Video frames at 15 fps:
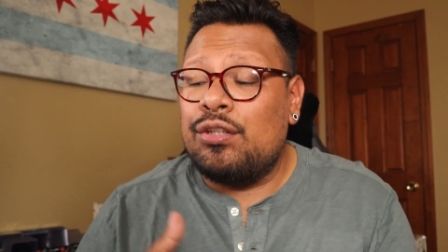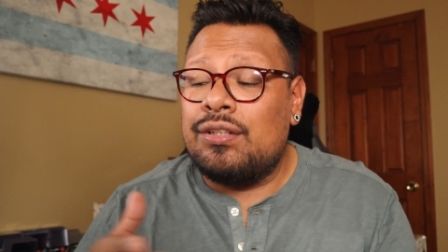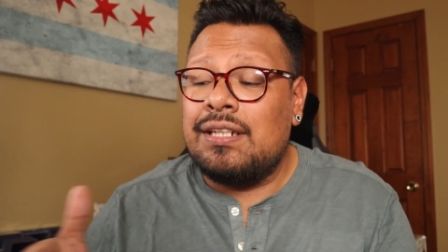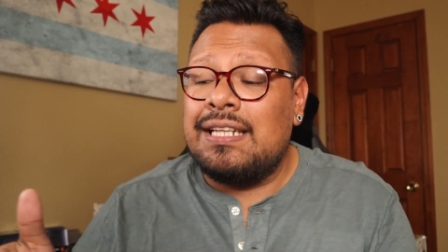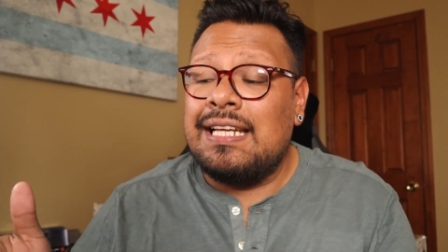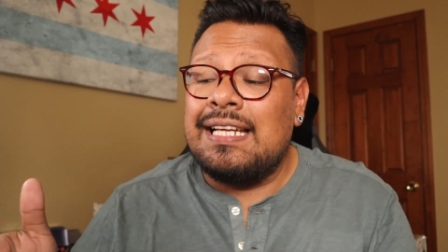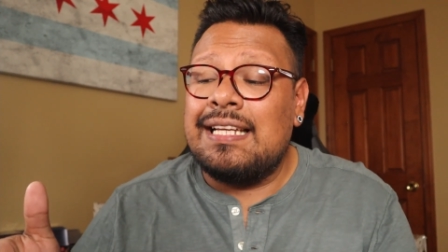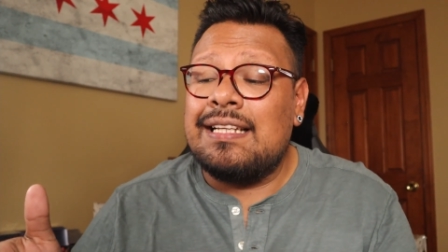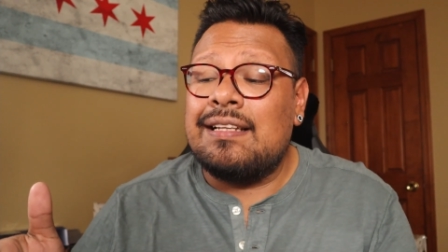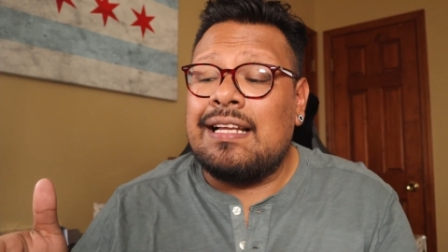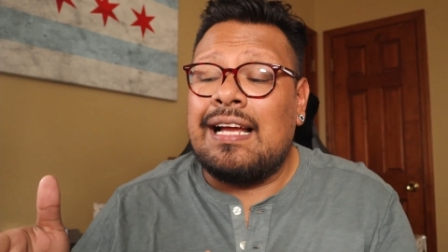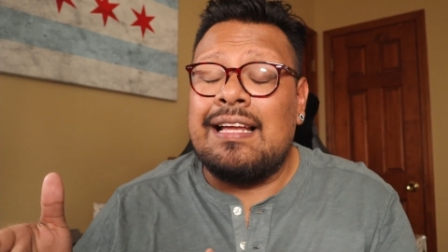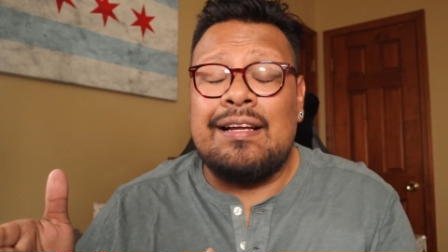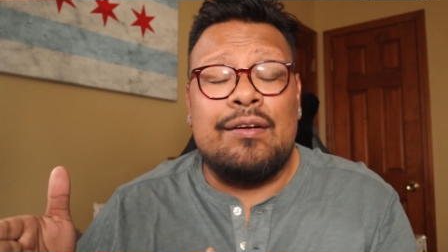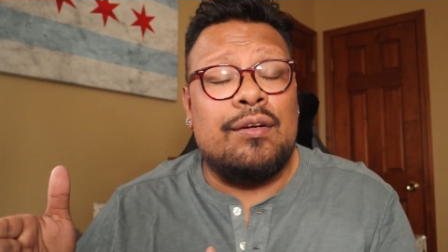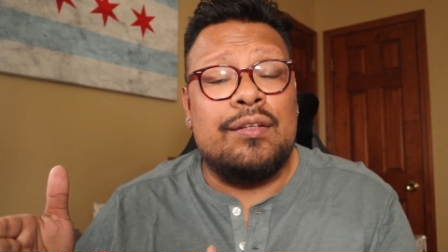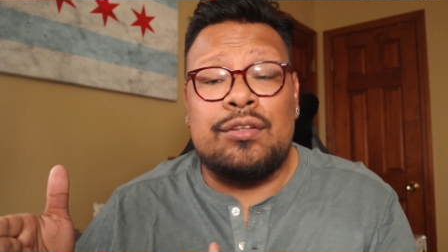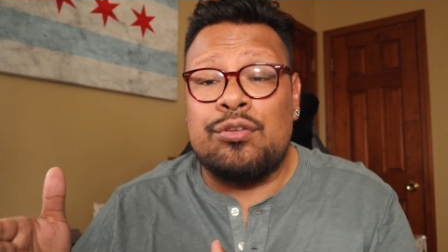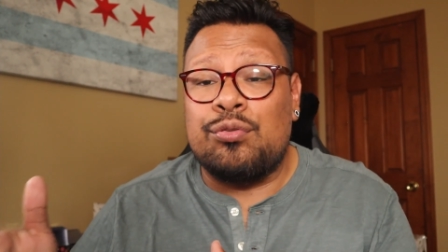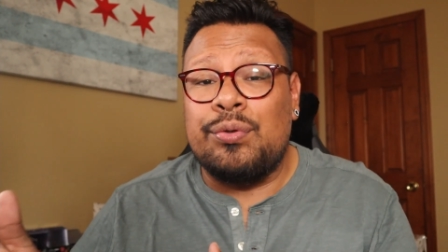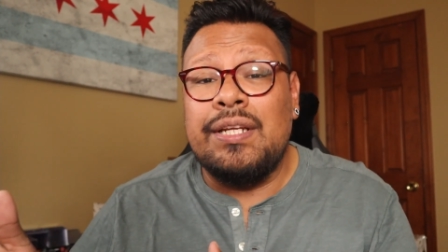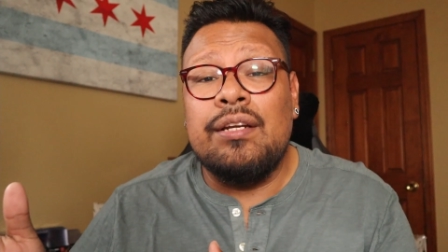You could get
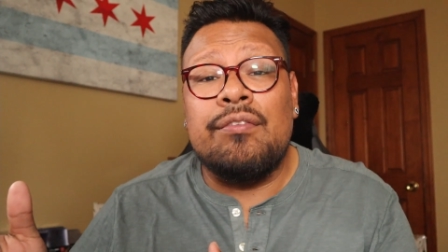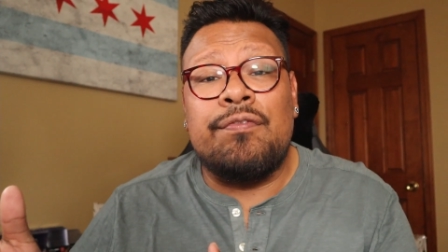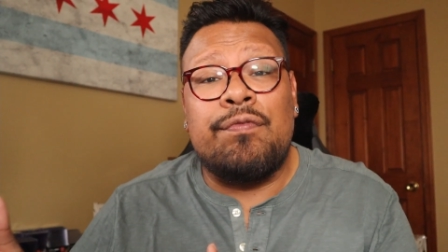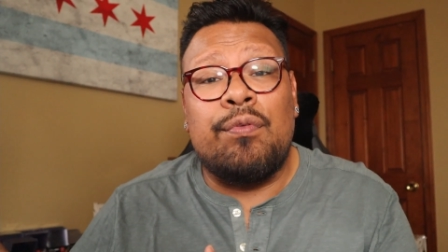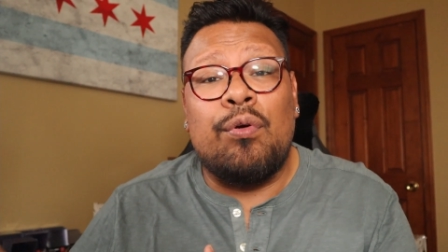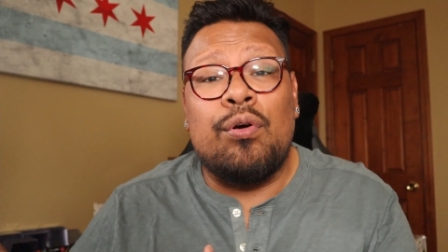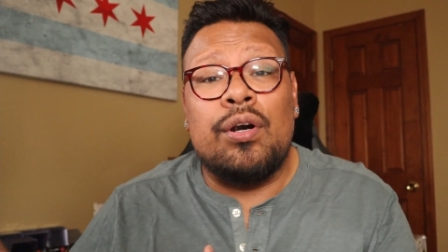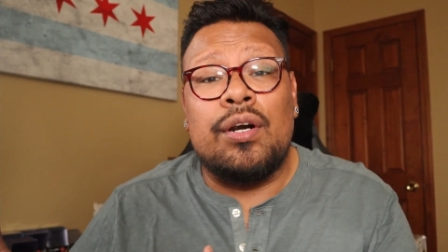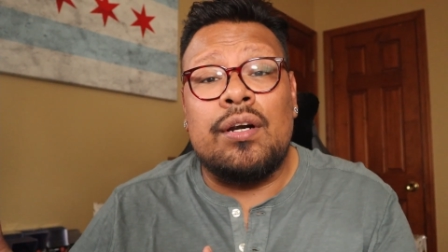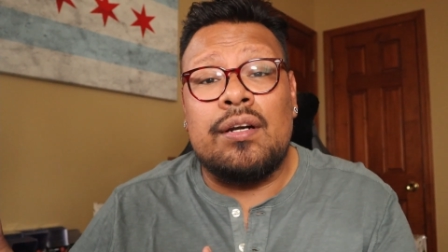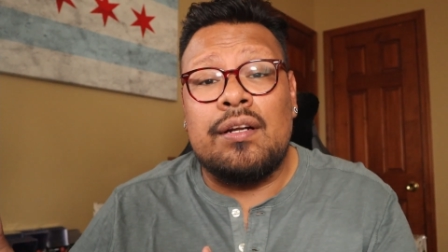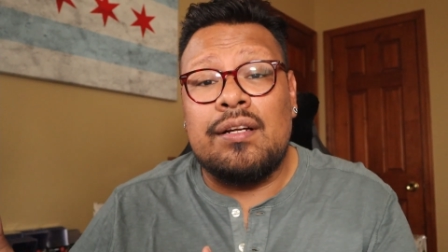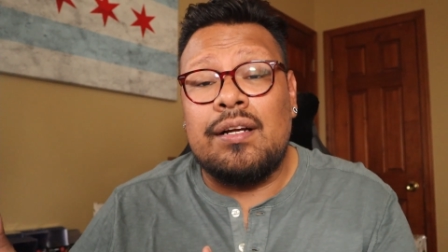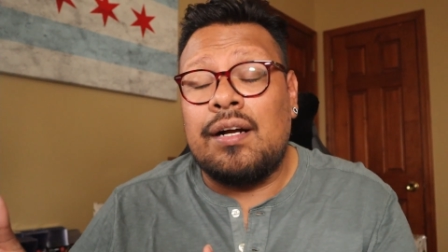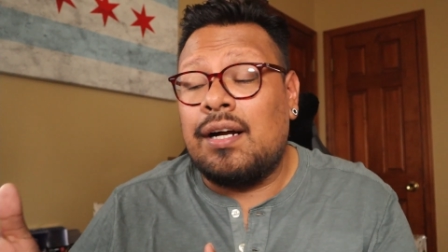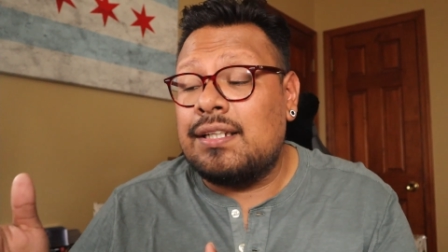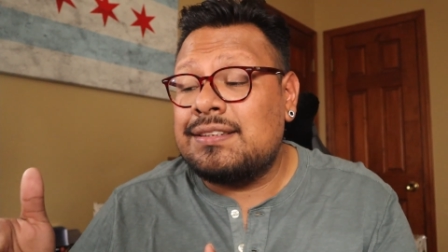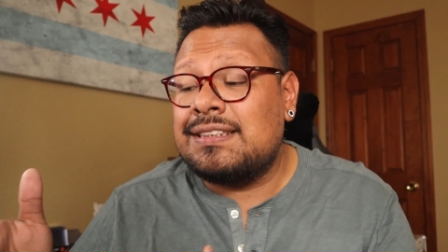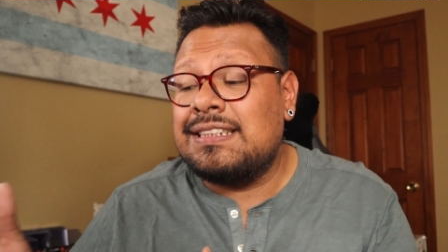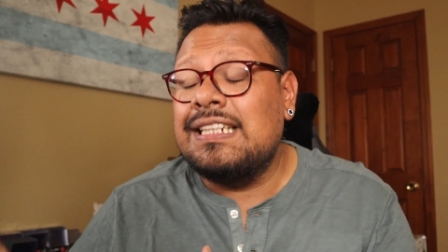three to four uh,